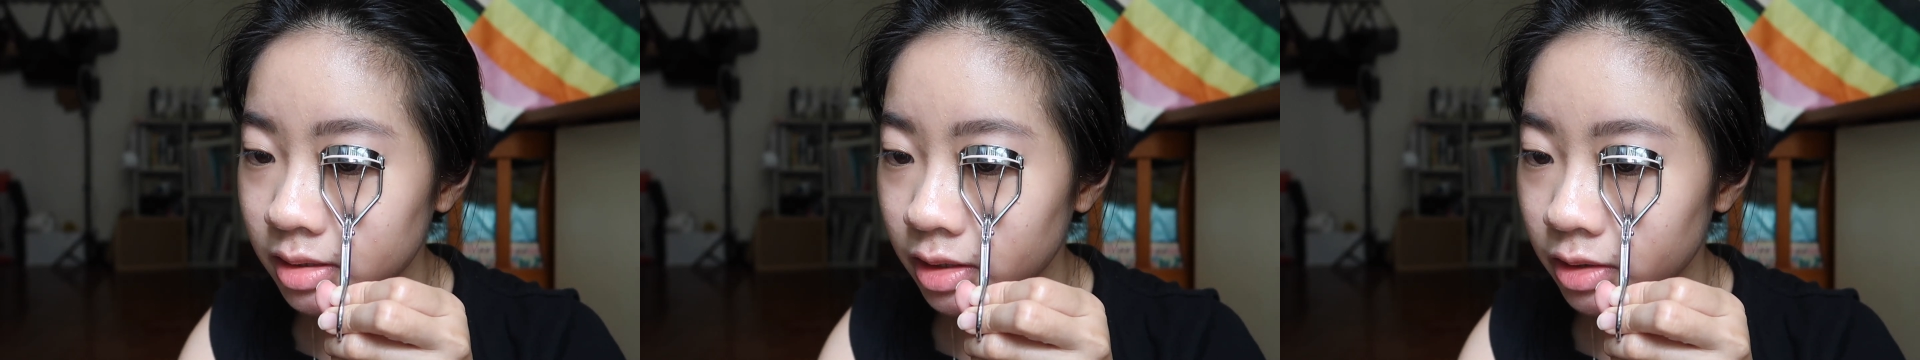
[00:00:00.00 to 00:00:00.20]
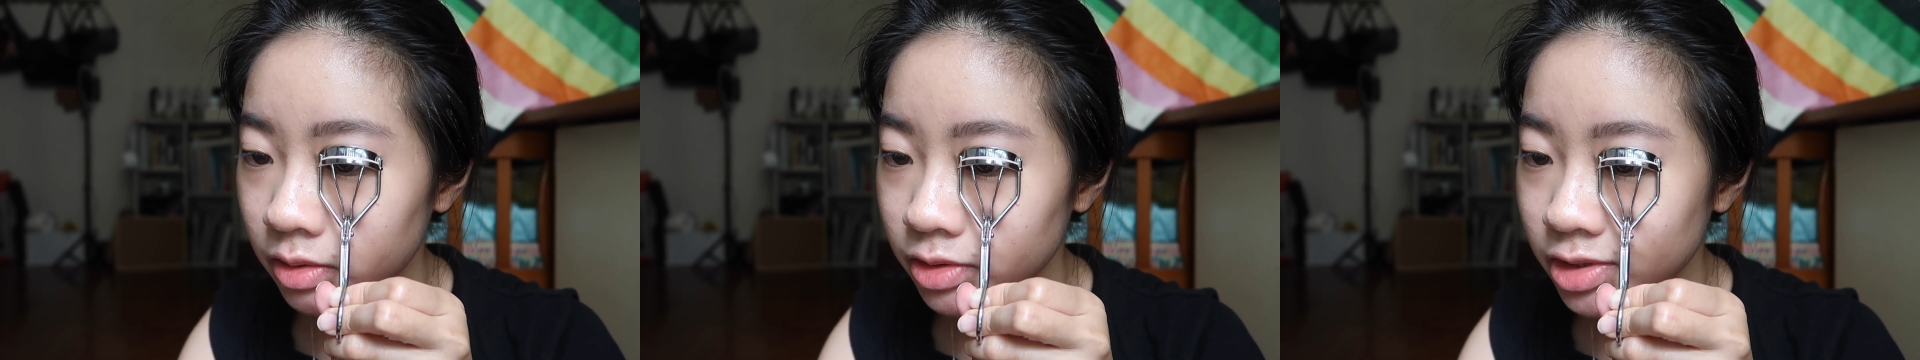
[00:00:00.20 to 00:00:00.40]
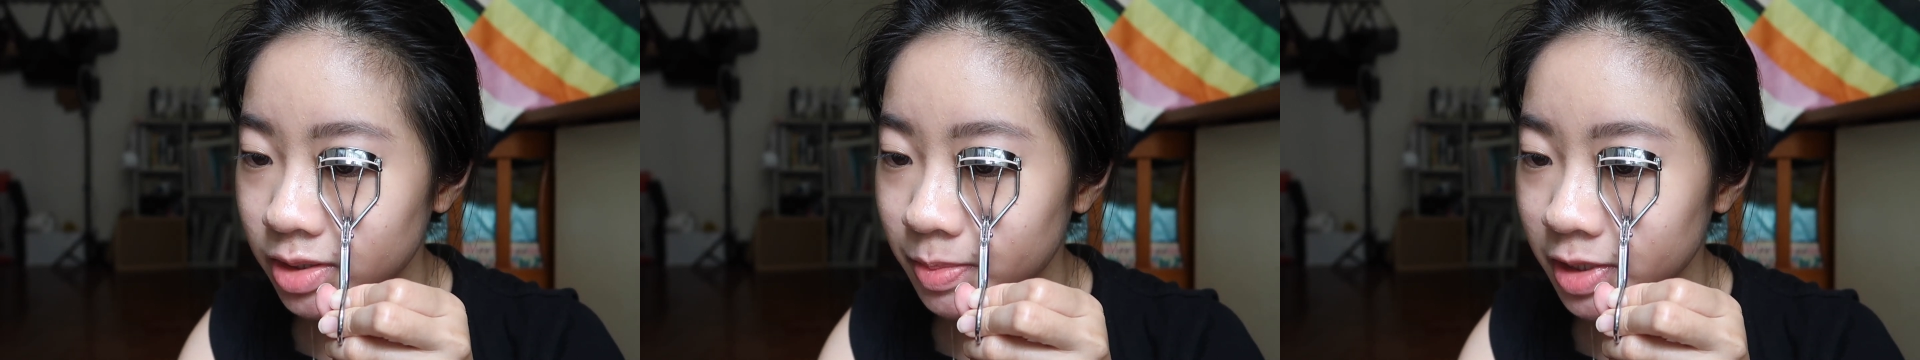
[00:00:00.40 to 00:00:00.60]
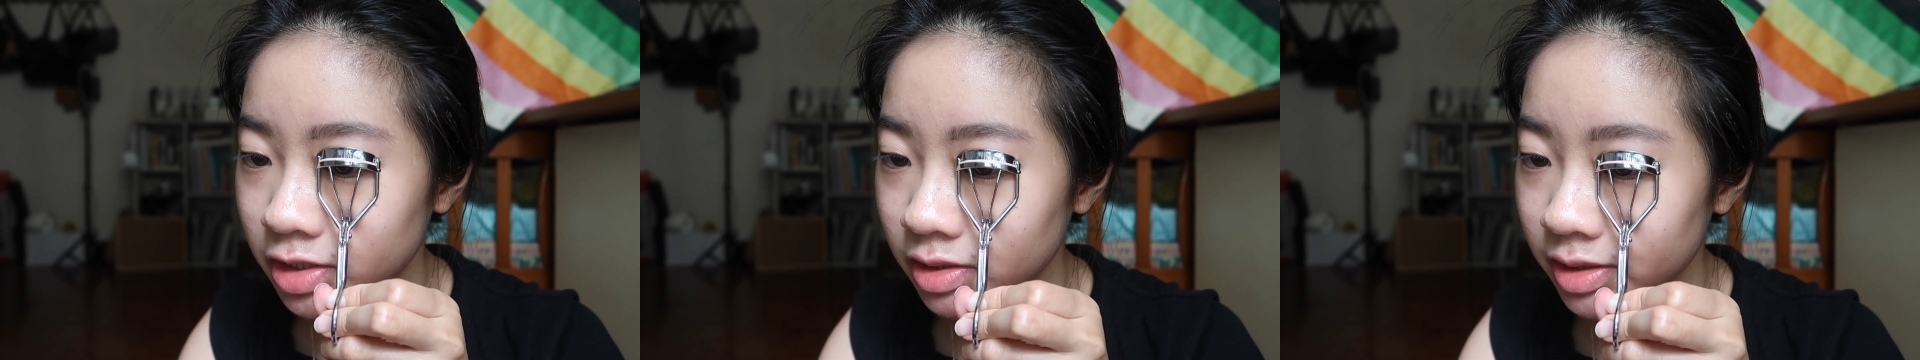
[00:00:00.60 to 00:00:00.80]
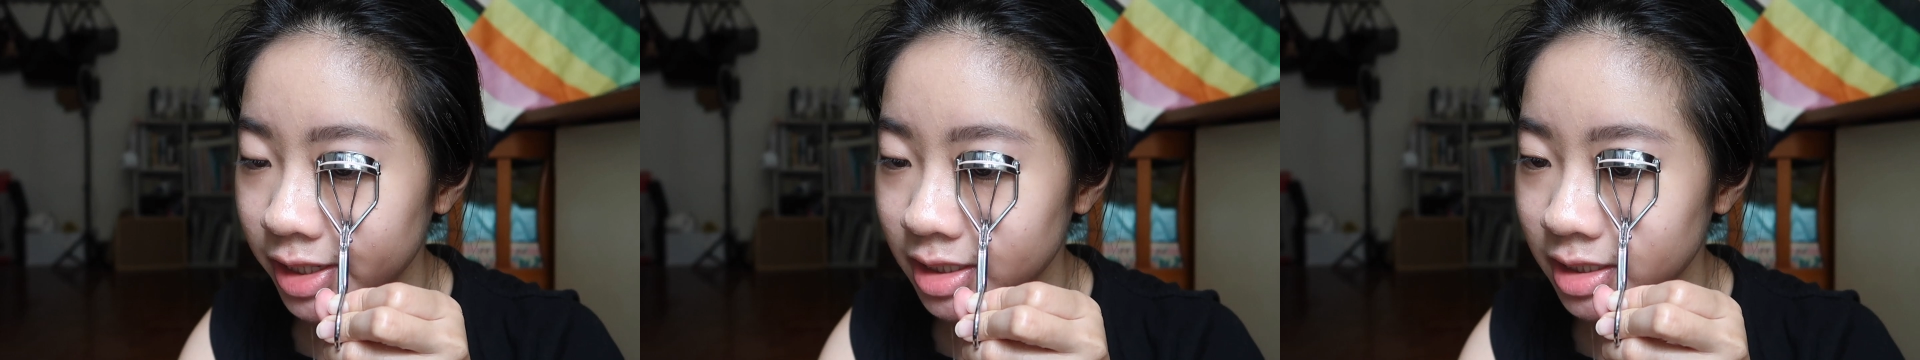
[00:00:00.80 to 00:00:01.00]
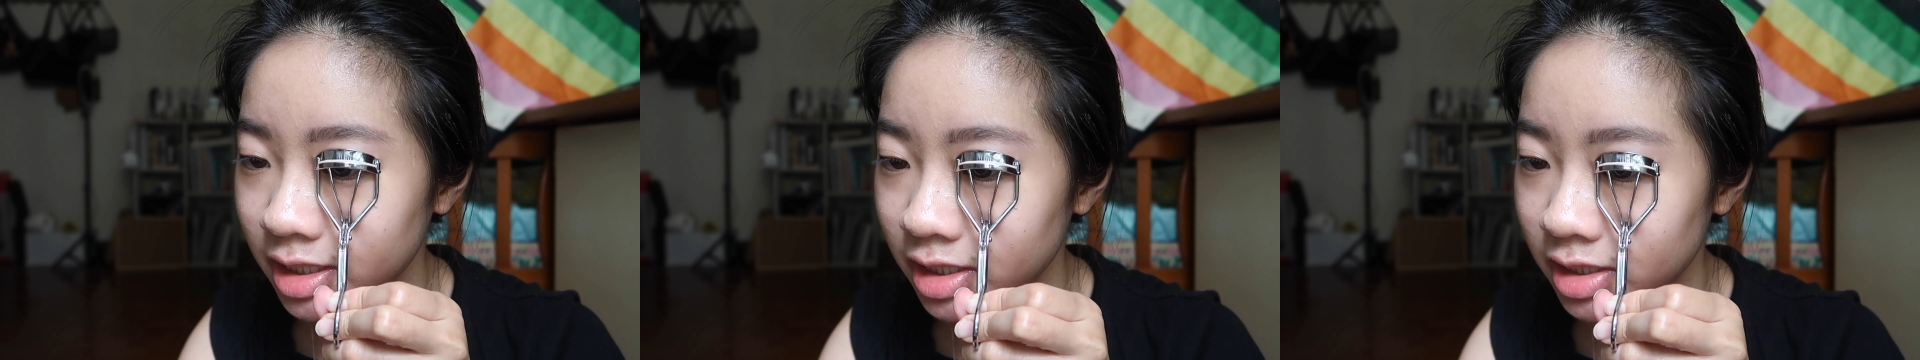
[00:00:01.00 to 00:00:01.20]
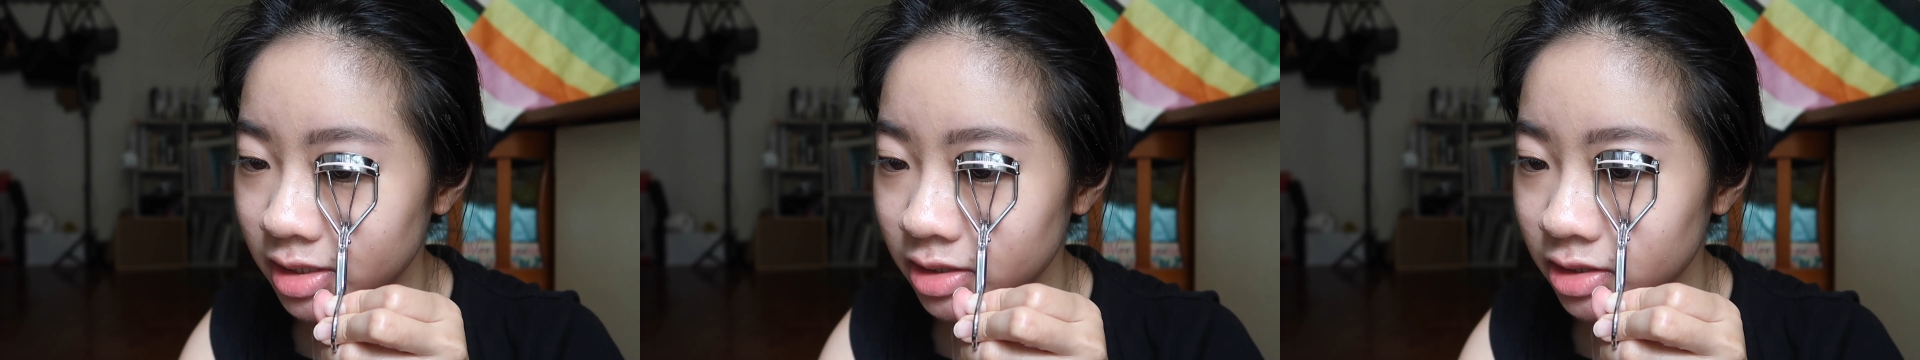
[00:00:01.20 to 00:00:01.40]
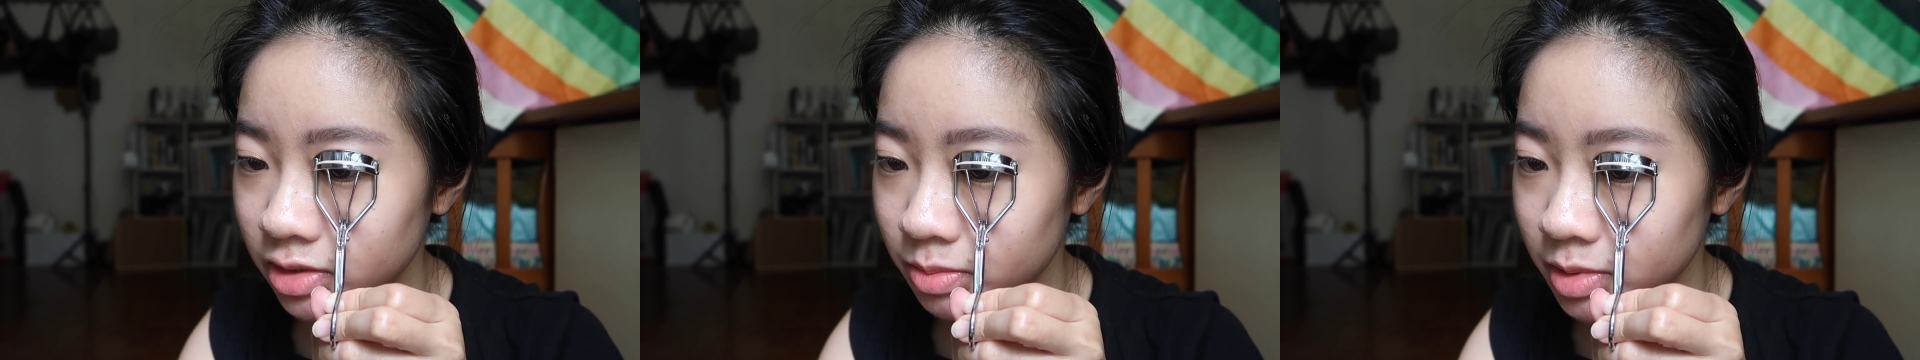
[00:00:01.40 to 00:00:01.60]
their own
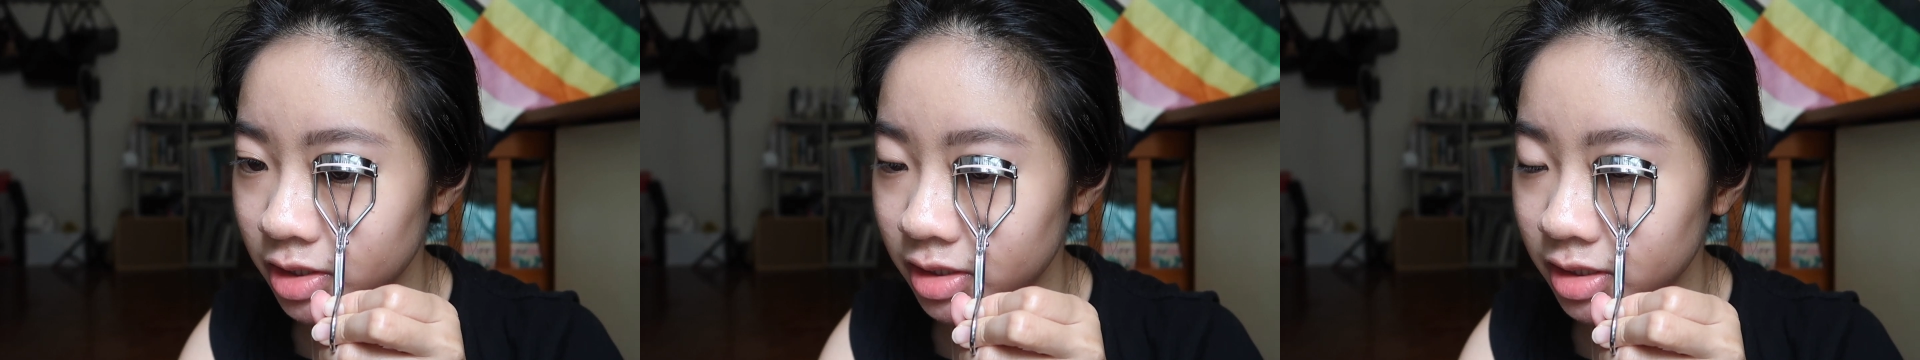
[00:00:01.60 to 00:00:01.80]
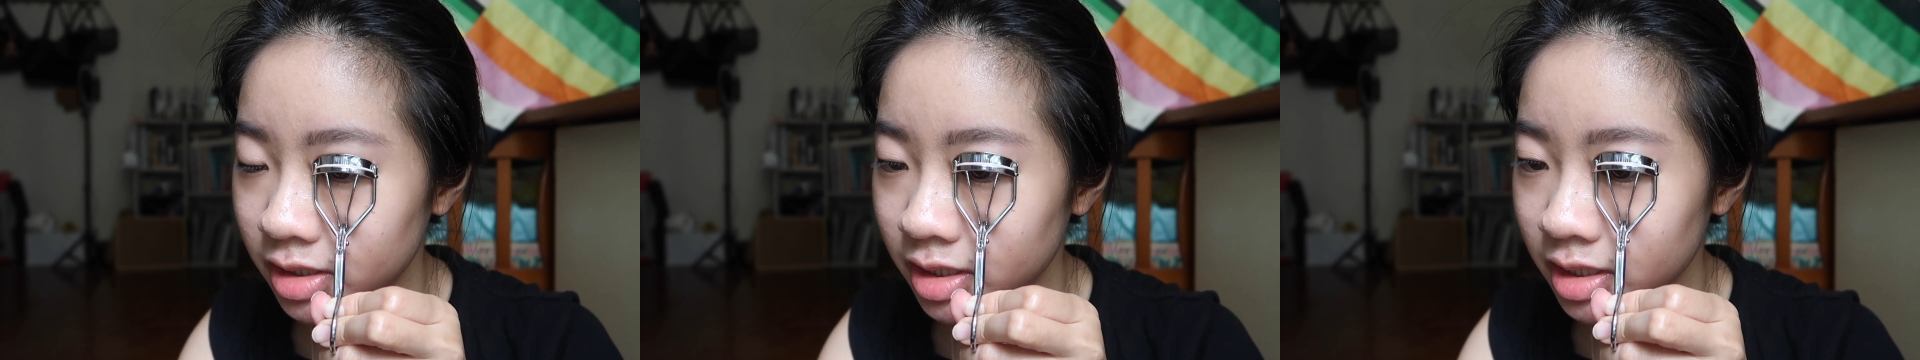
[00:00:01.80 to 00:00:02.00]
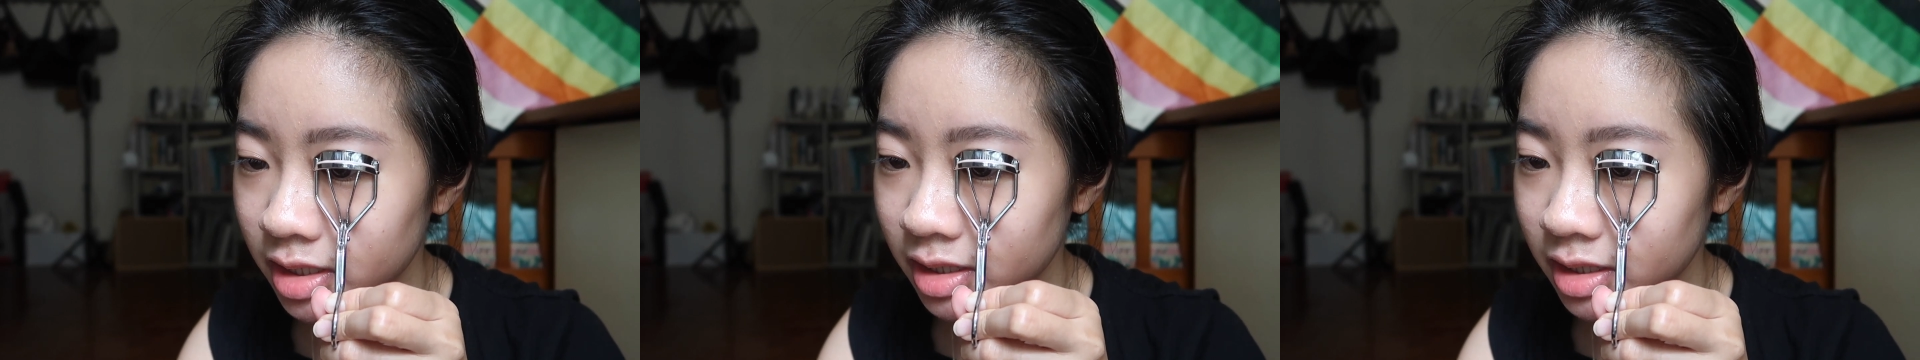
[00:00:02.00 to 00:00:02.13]
specializations, which